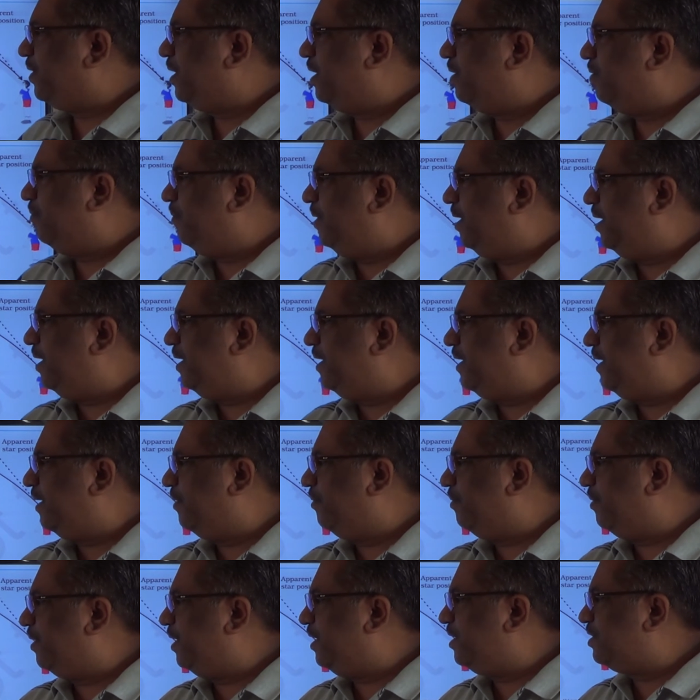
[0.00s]
will
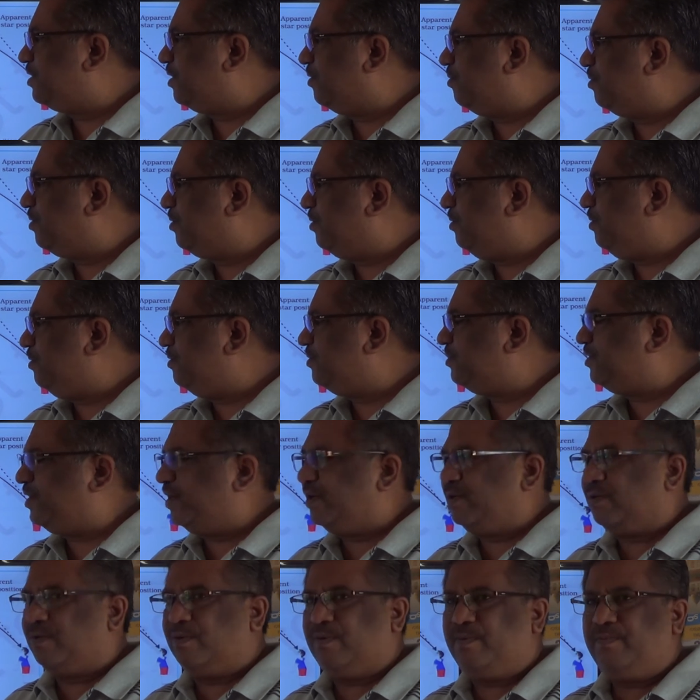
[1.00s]
average out to
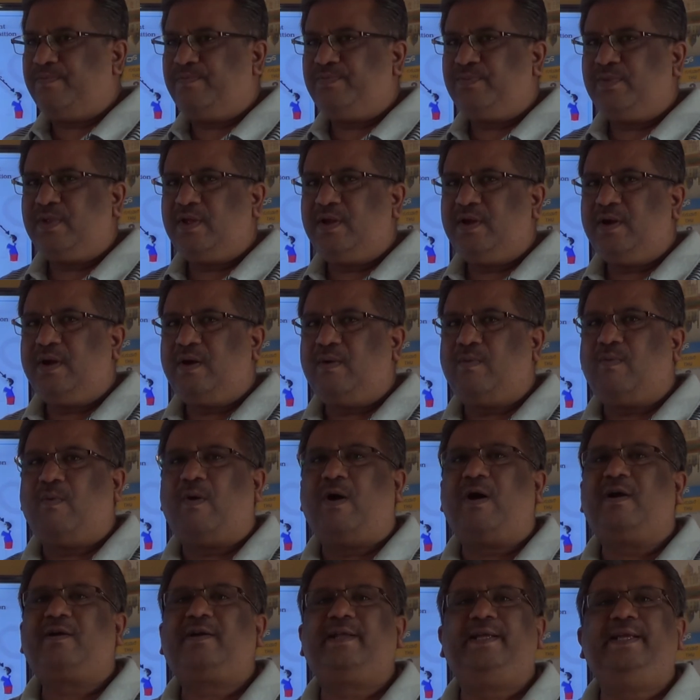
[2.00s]
0.
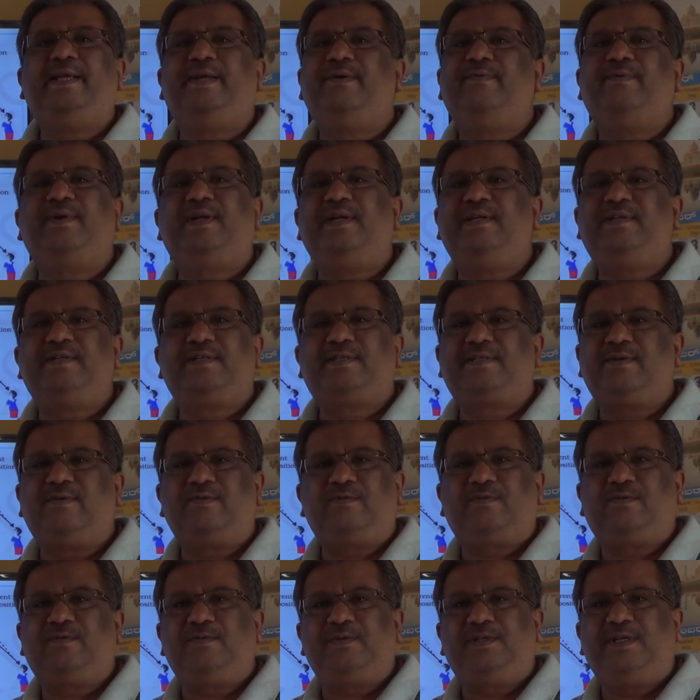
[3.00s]
What averages
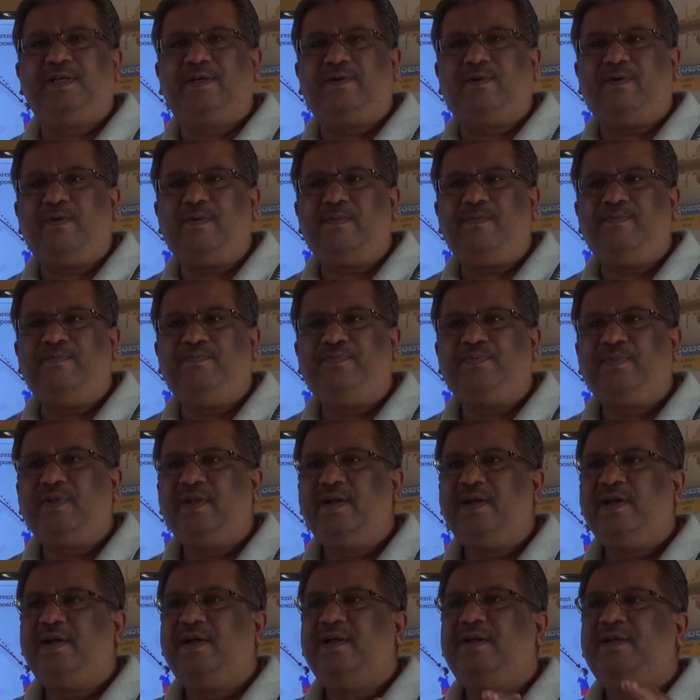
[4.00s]
out to 0?
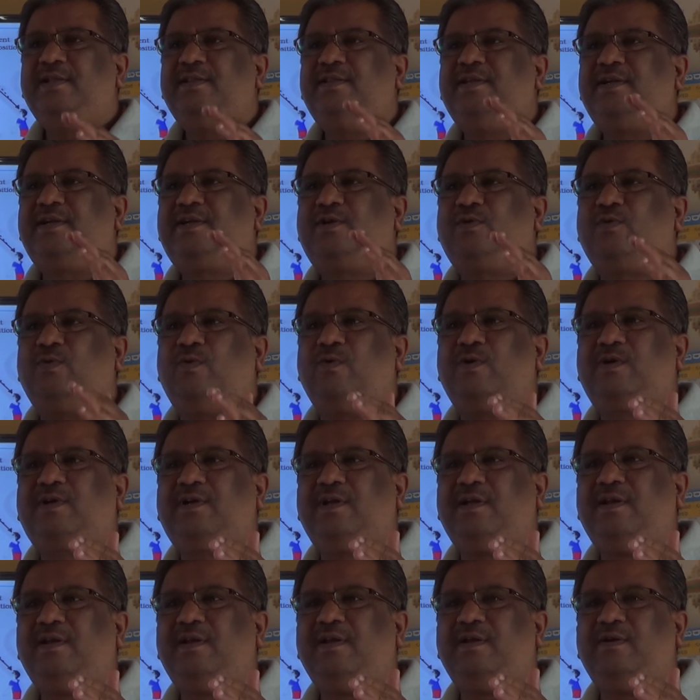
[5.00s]
The
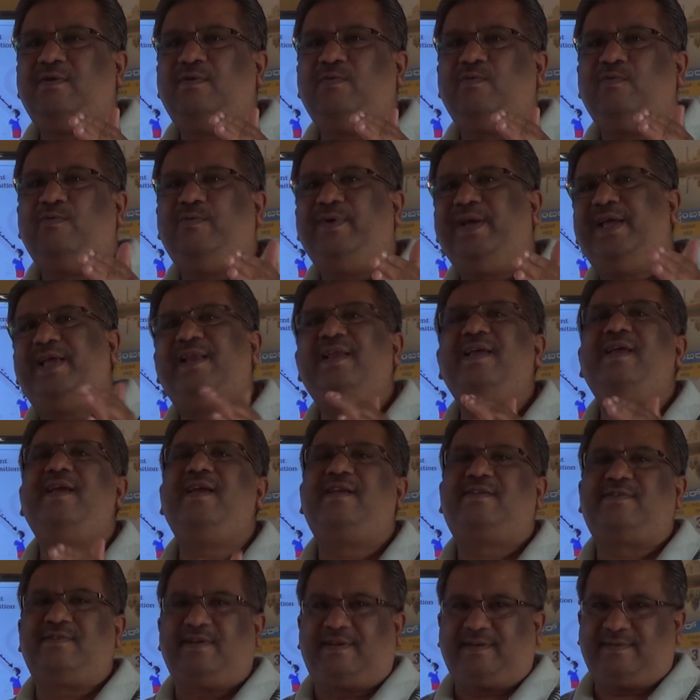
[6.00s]
total
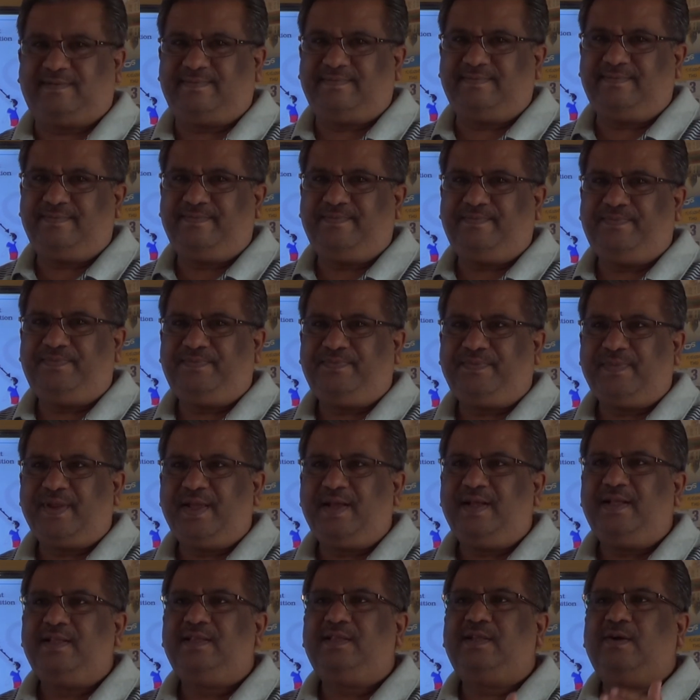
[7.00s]
variation.
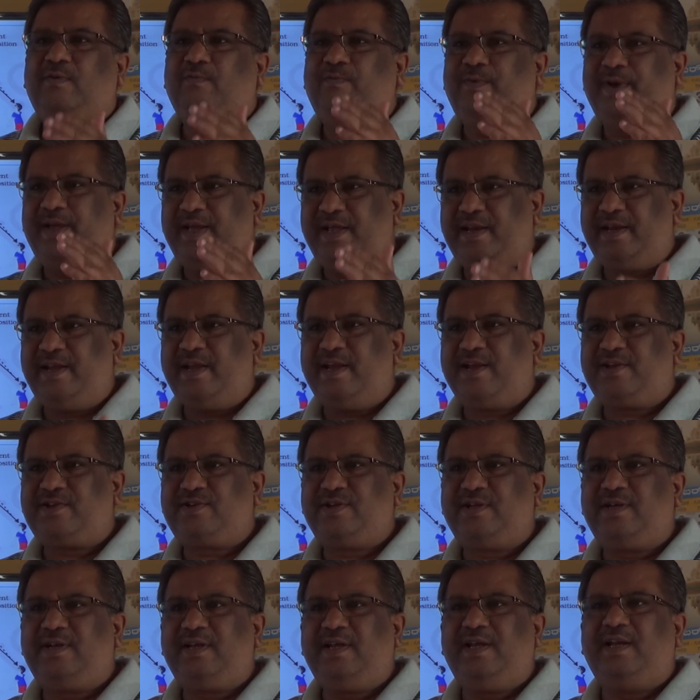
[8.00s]
The
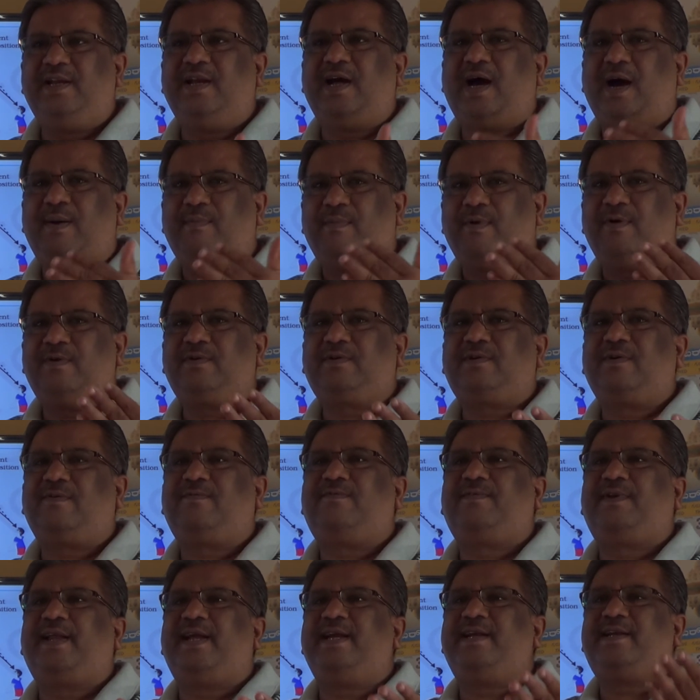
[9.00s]
variation in amount
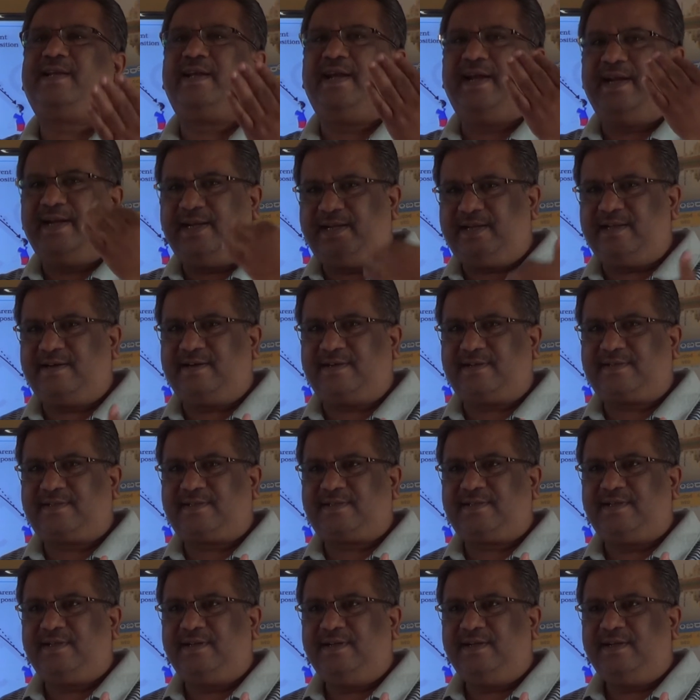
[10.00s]
of light
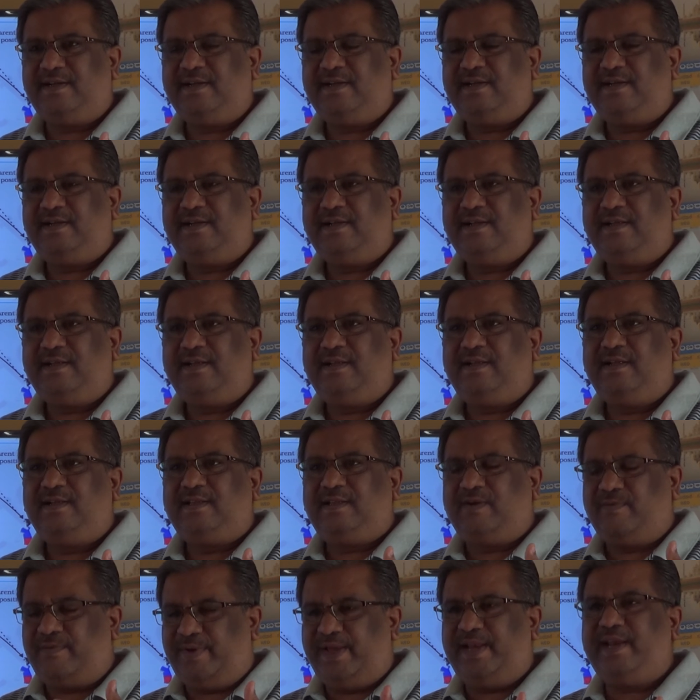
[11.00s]
enters,
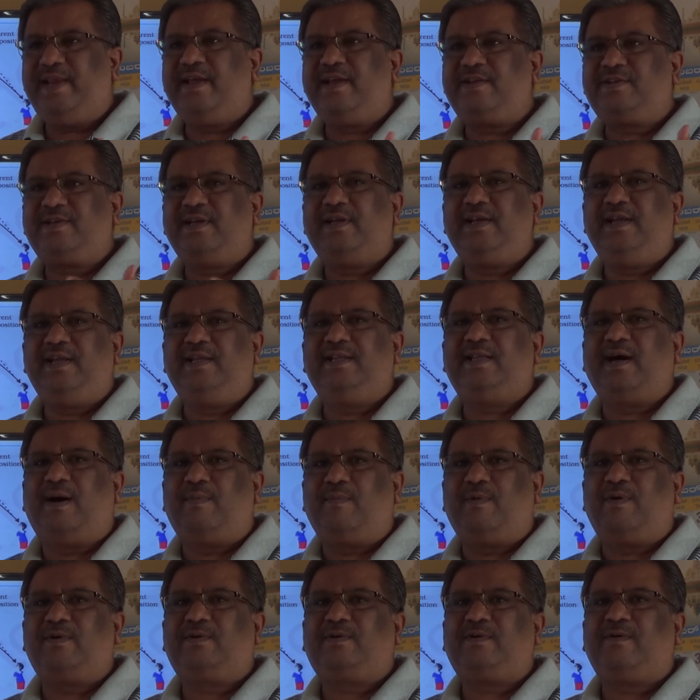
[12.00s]
the variation in the
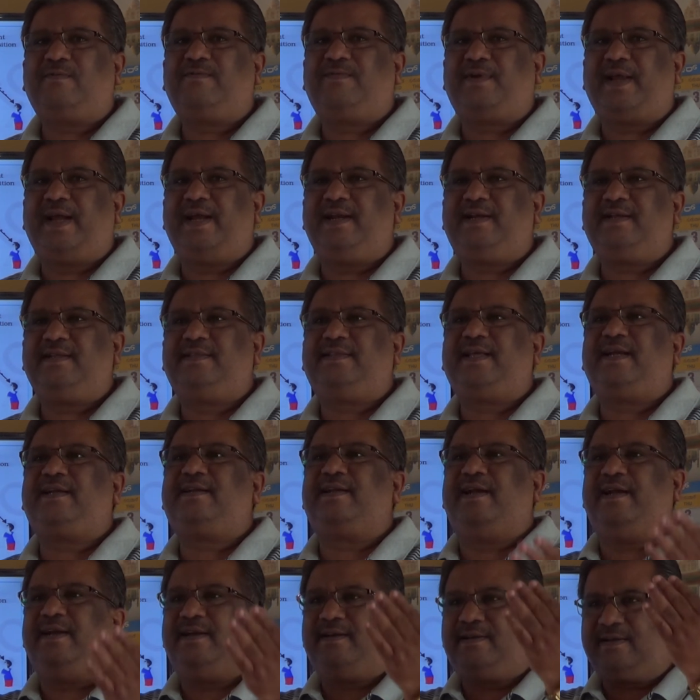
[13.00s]
amount of light
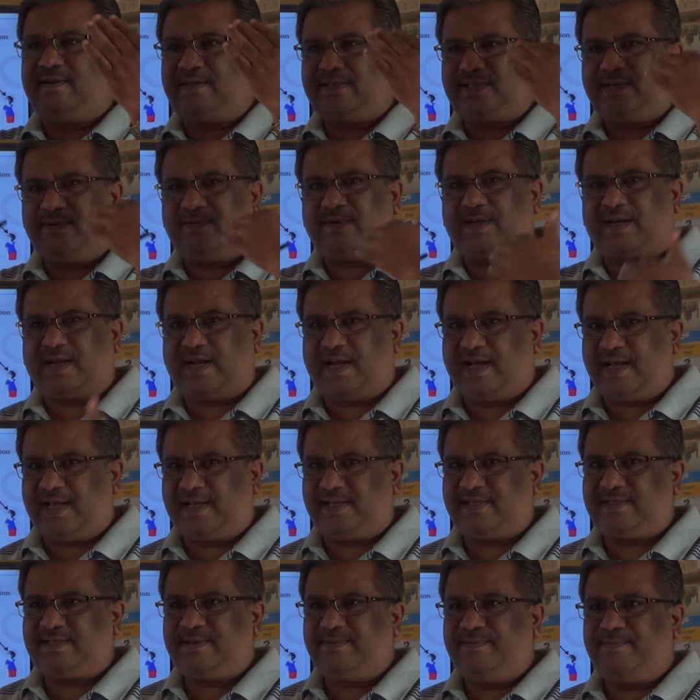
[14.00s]
that enters our
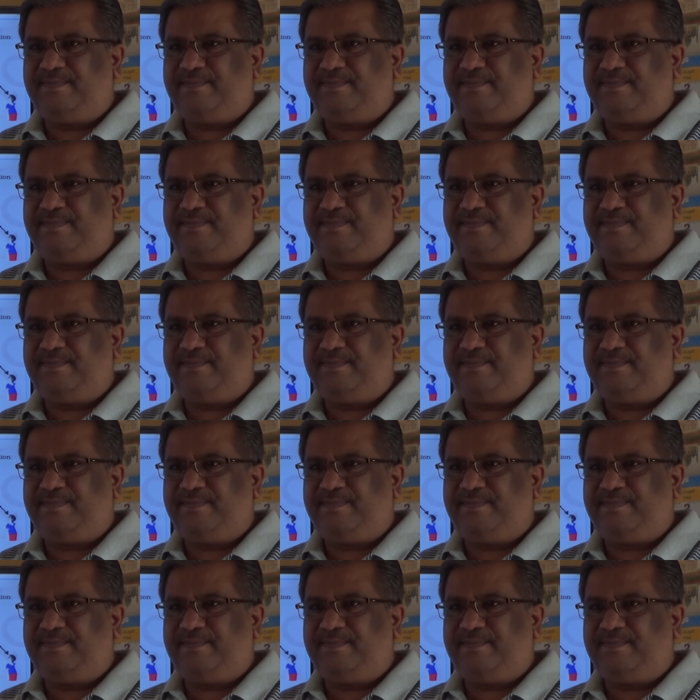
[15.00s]
eyes,